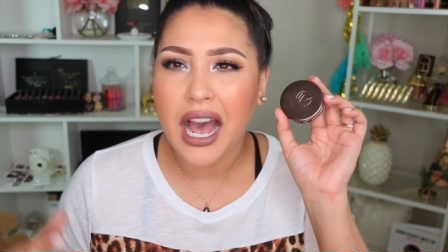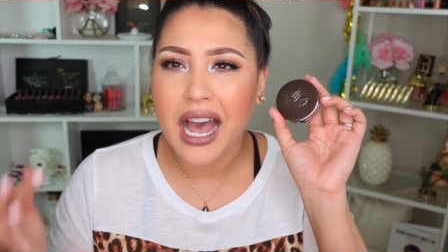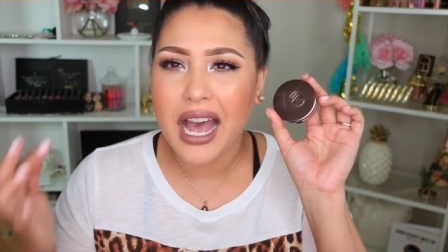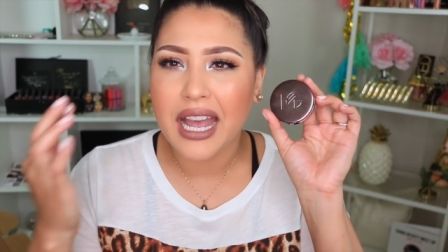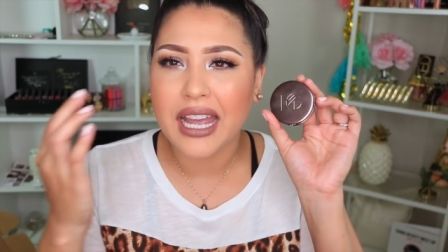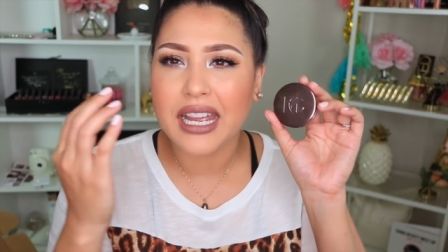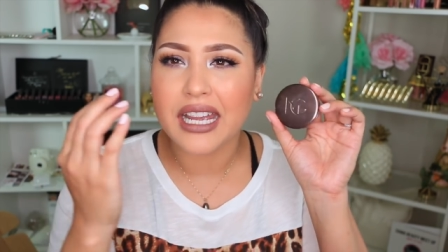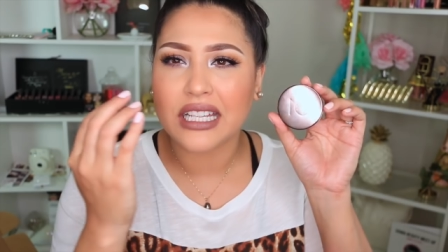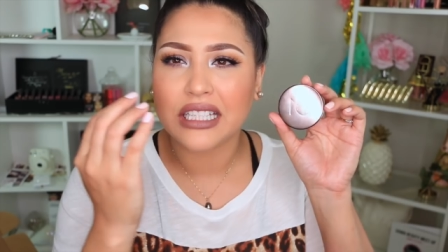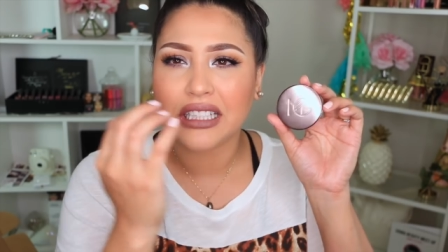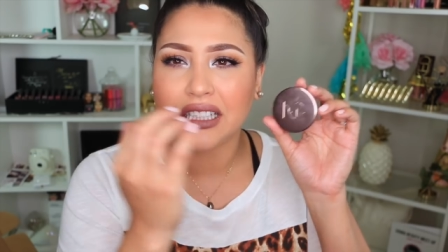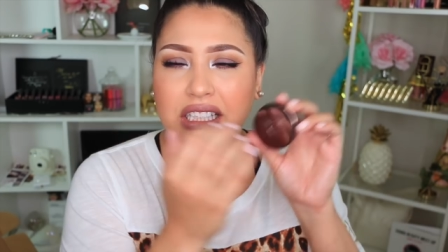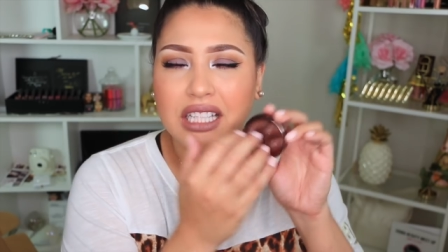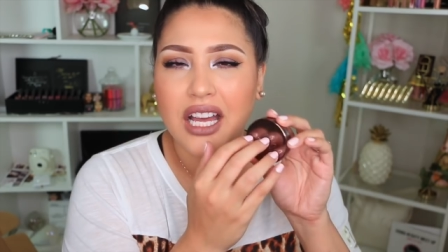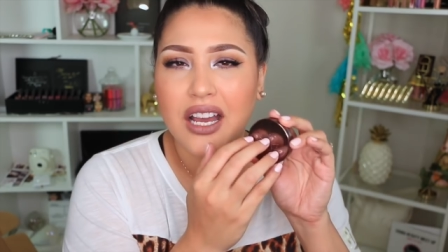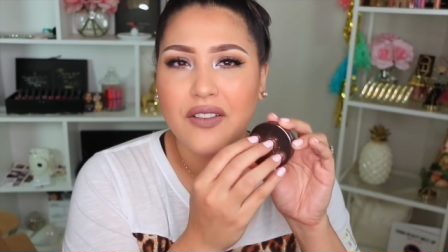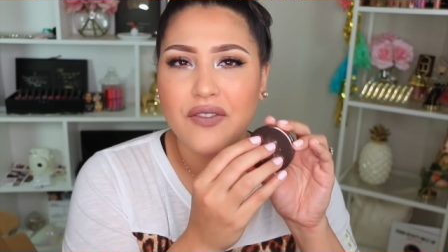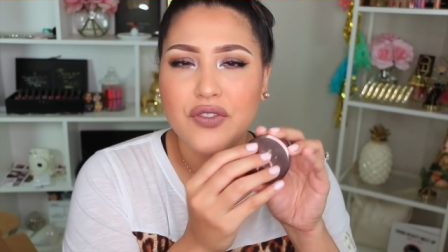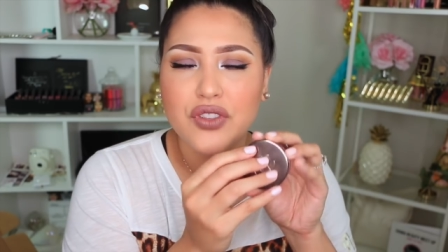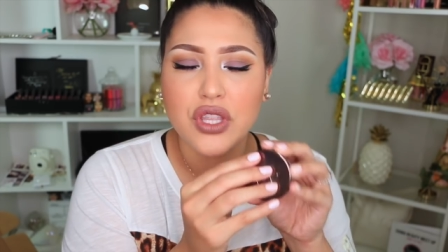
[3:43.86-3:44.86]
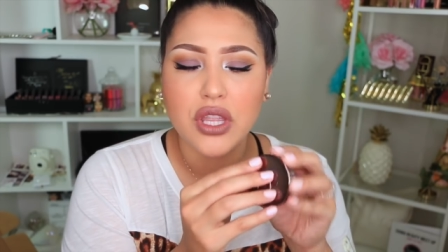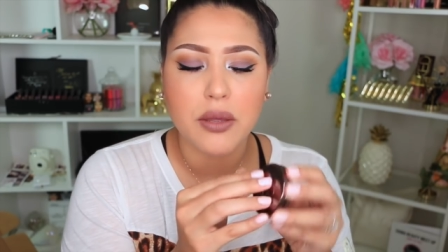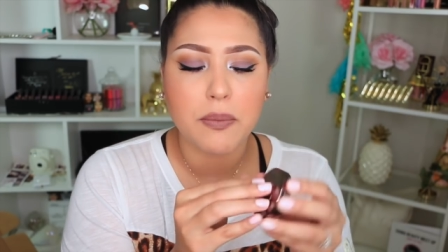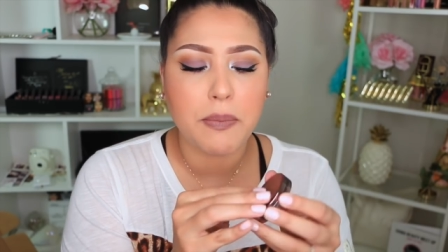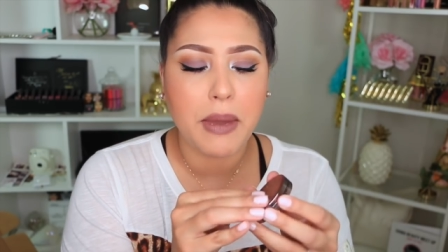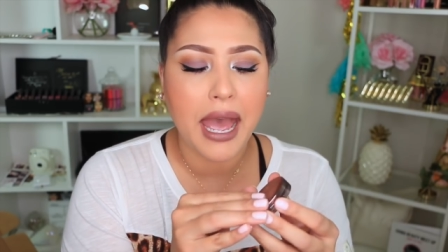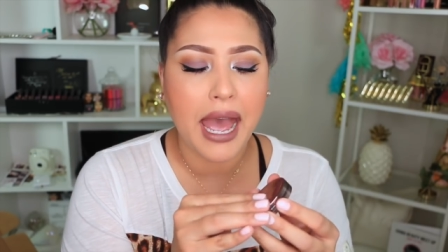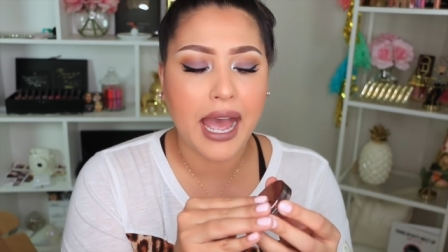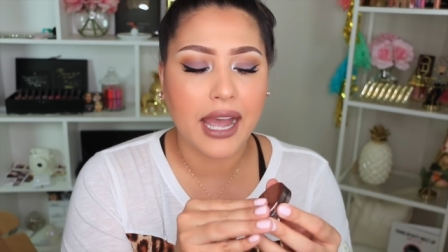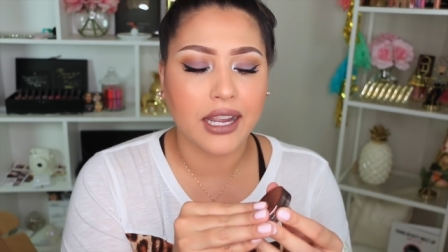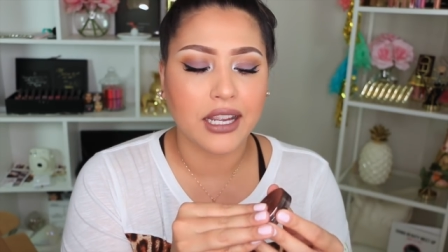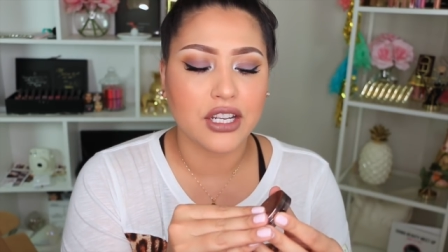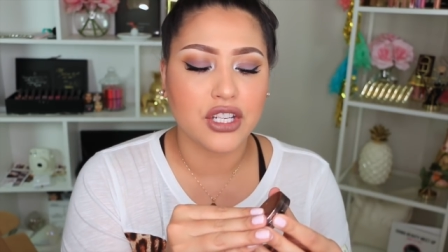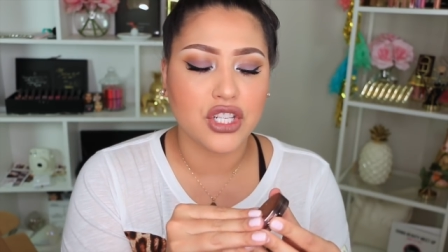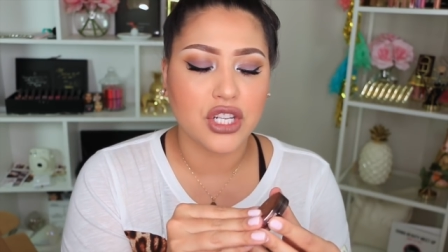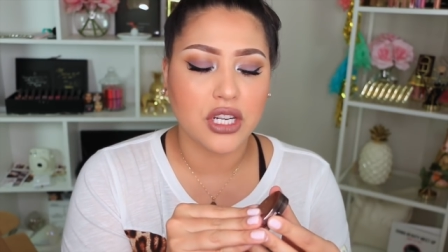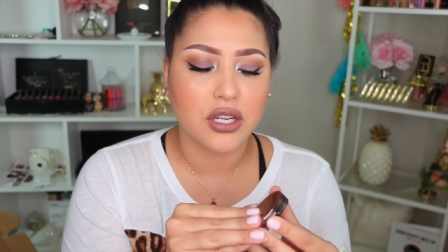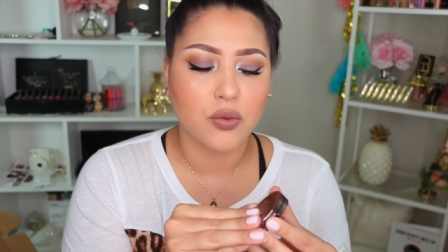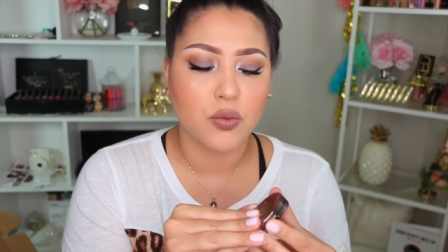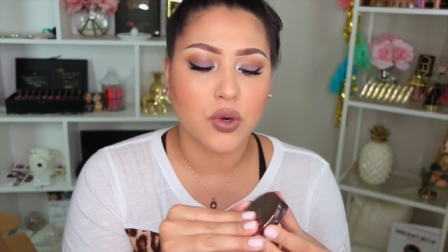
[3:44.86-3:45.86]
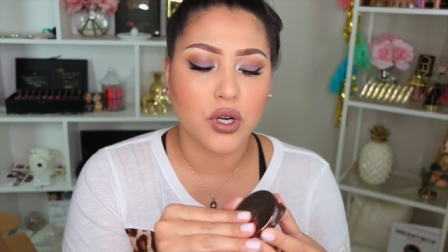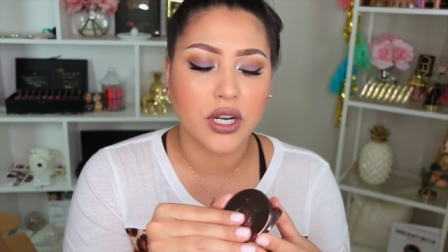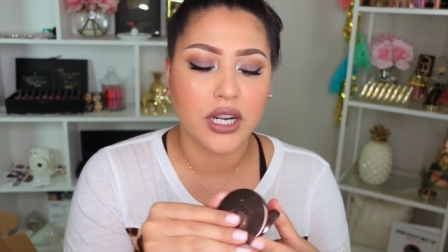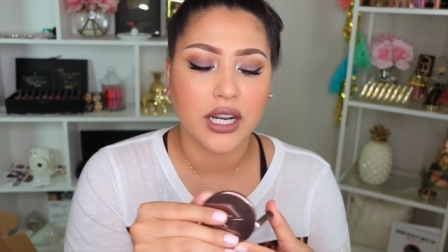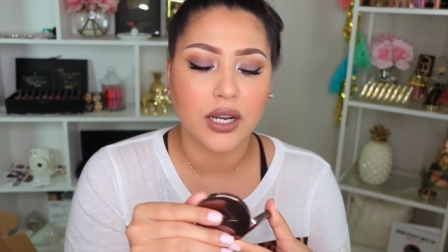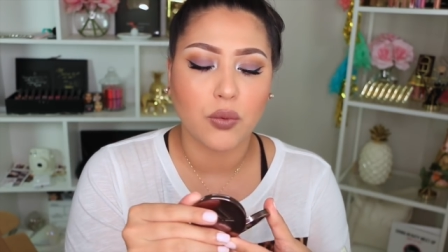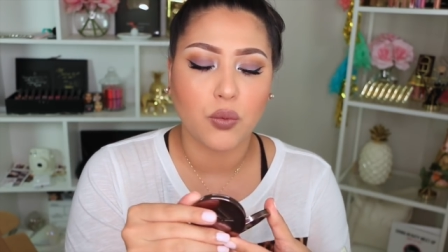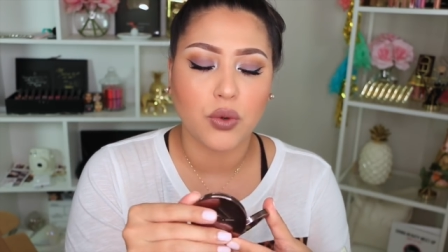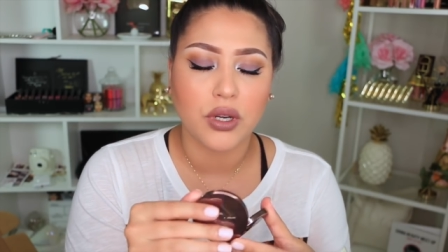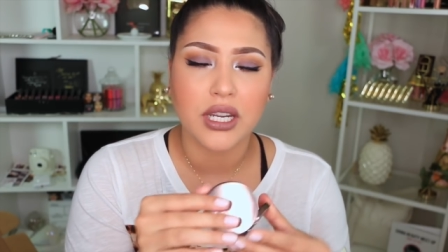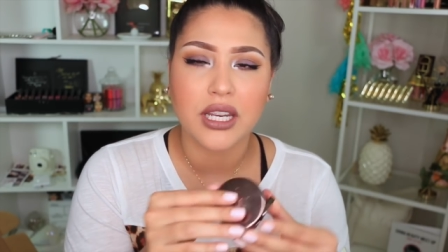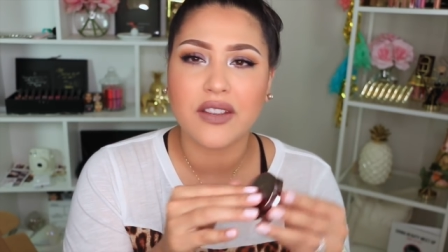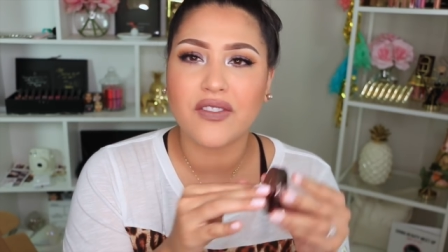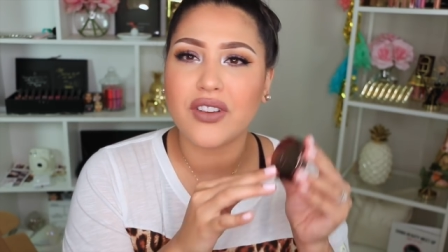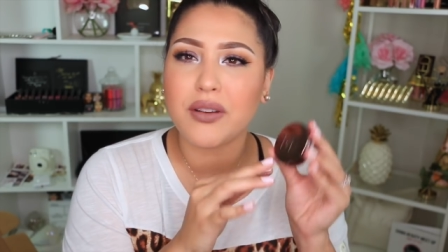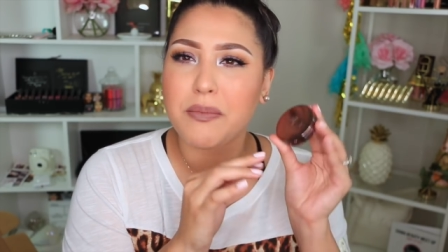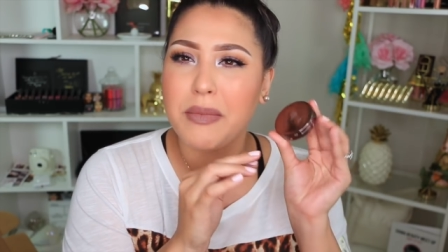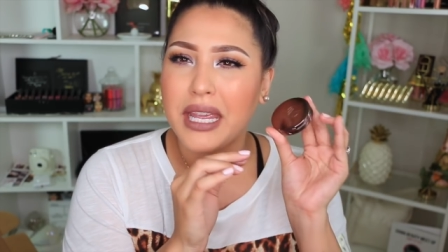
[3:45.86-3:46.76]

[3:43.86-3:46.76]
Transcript: I love the packaging where it wouldn't even